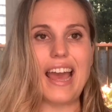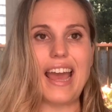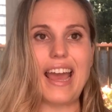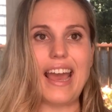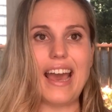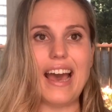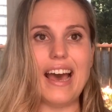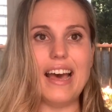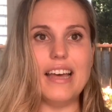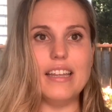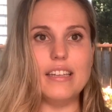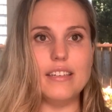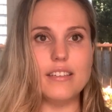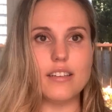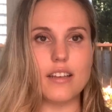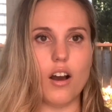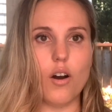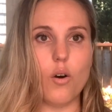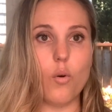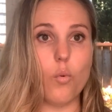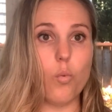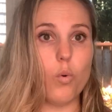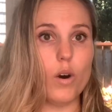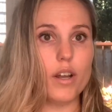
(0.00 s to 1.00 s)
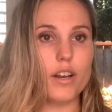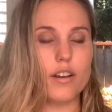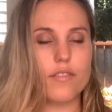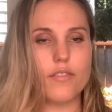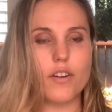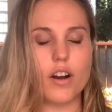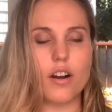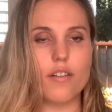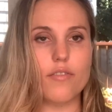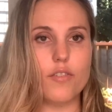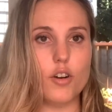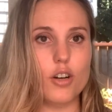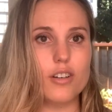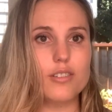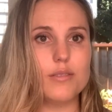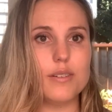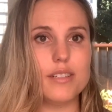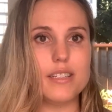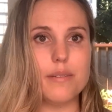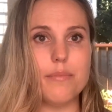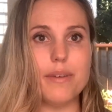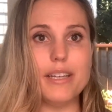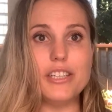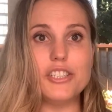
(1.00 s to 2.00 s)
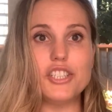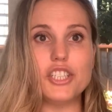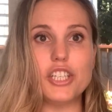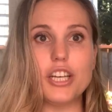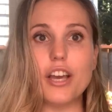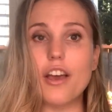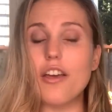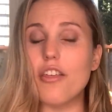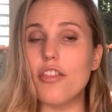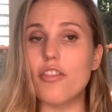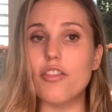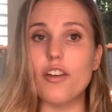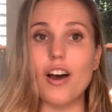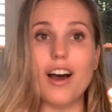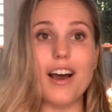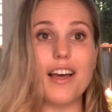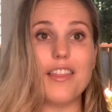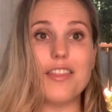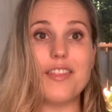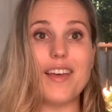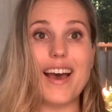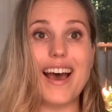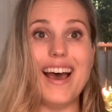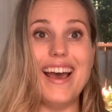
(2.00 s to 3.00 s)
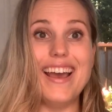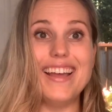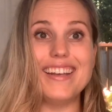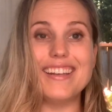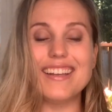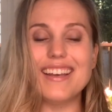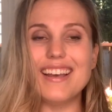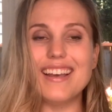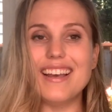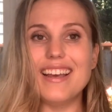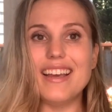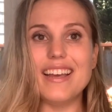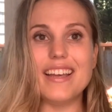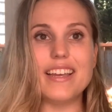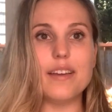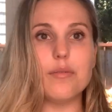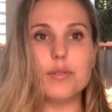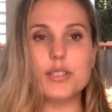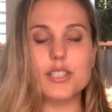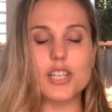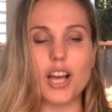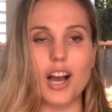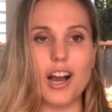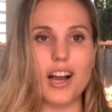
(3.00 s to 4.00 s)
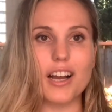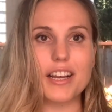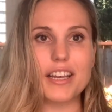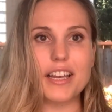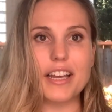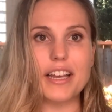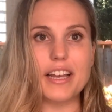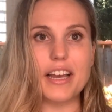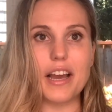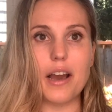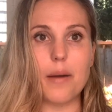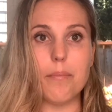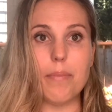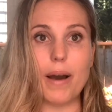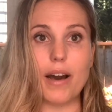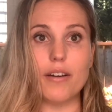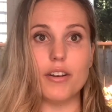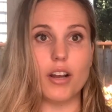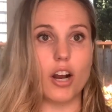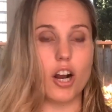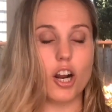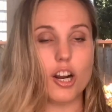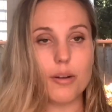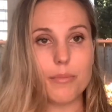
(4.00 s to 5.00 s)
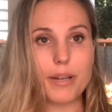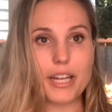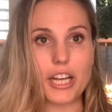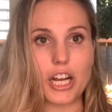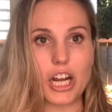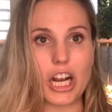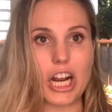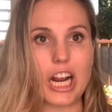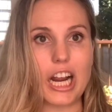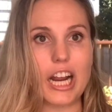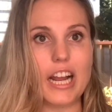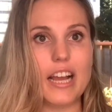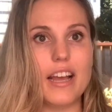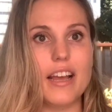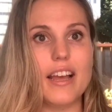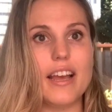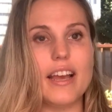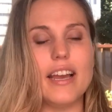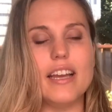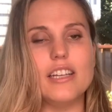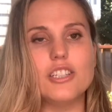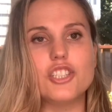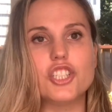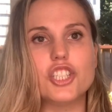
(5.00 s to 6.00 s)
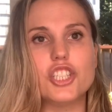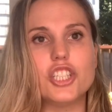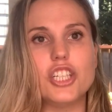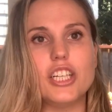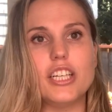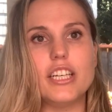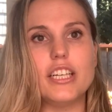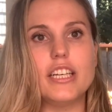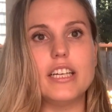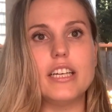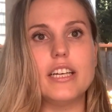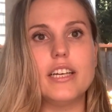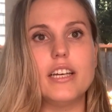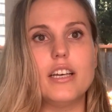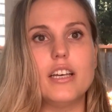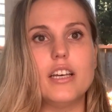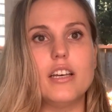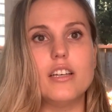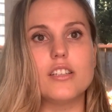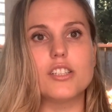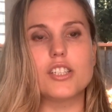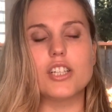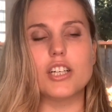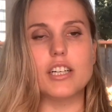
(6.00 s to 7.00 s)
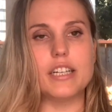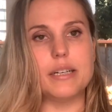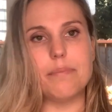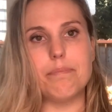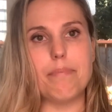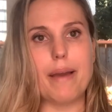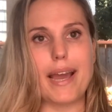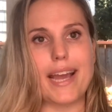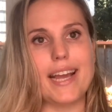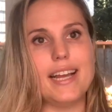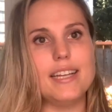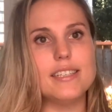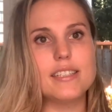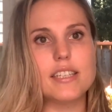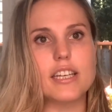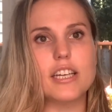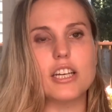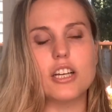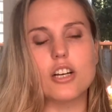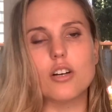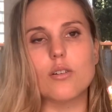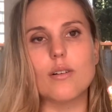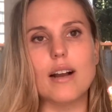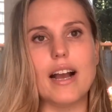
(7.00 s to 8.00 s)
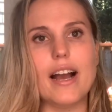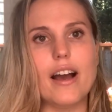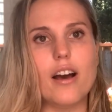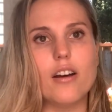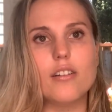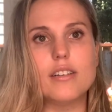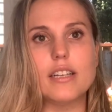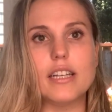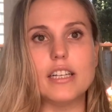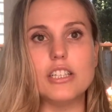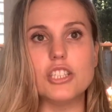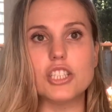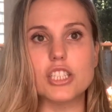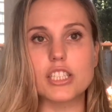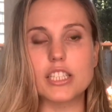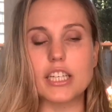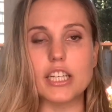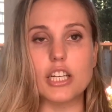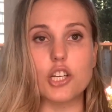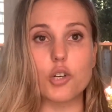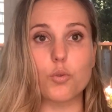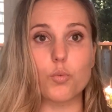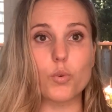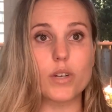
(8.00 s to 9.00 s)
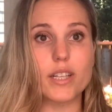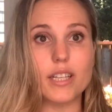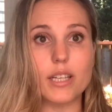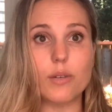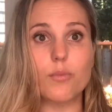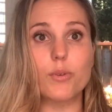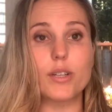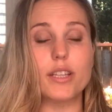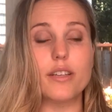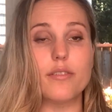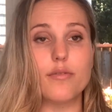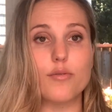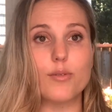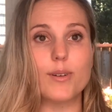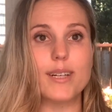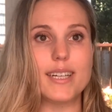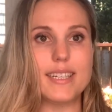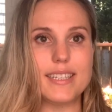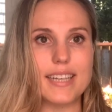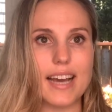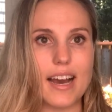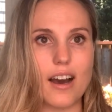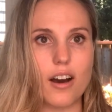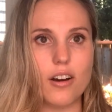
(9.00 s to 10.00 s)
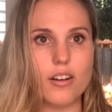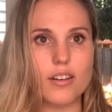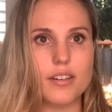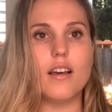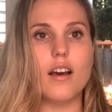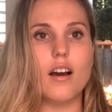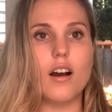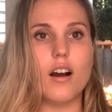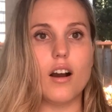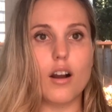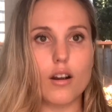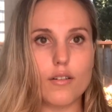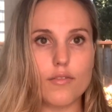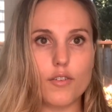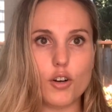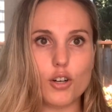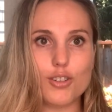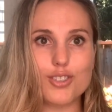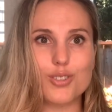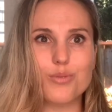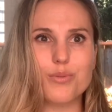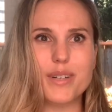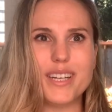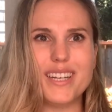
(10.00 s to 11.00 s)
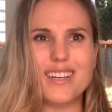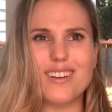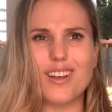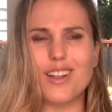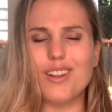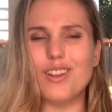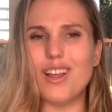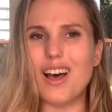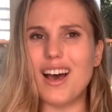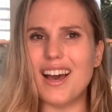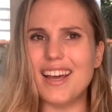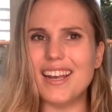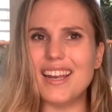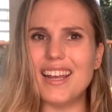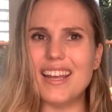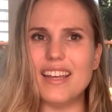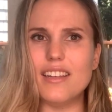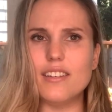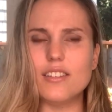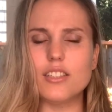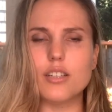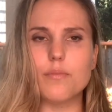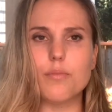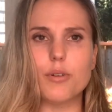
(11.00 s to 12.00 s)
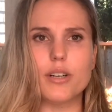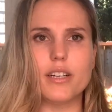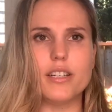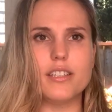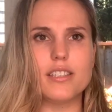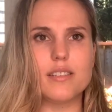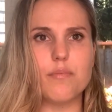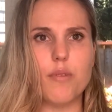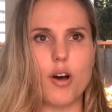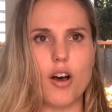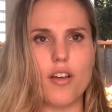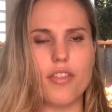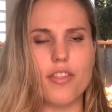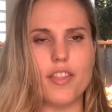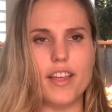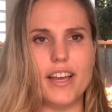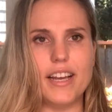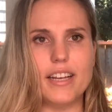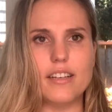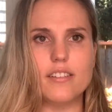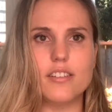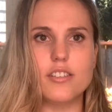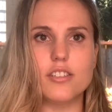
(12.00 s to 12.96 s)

And one of our folks with dementia thought that he was talking about harming her. And she started pacing around and just getting really, really freaked out. Our folks read a lot into pretty small things.